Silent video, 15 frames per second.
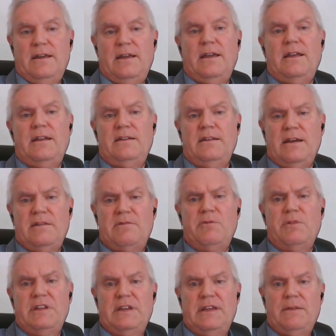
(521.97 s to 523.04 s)
And it
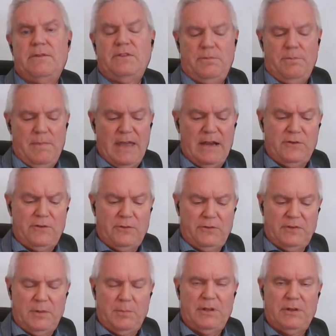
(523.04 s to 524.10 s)
really gives
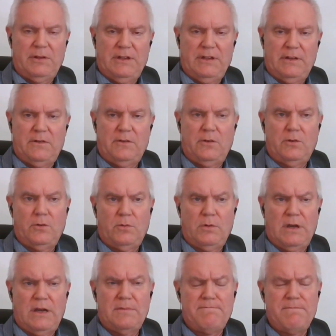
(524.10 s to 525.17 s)
managers the ability
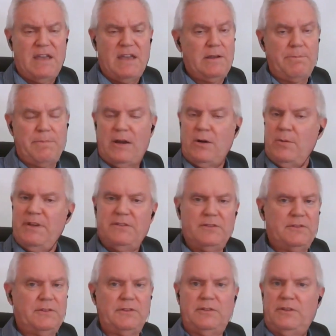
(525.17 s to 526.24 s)
to make better
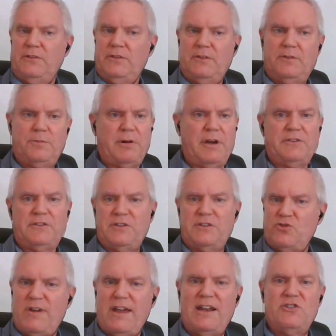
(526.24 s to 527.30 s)
business decisions, pricing
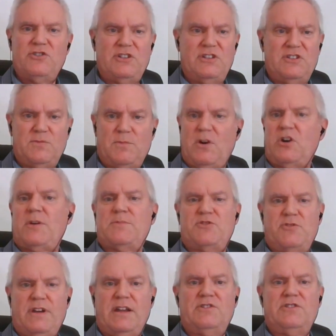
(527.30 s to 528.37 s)
strategies, markup
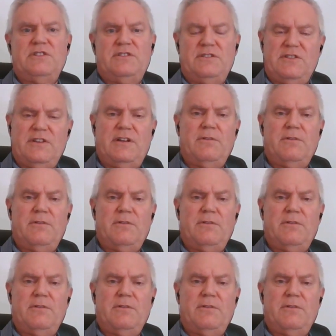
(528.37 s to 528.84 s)
strategies, et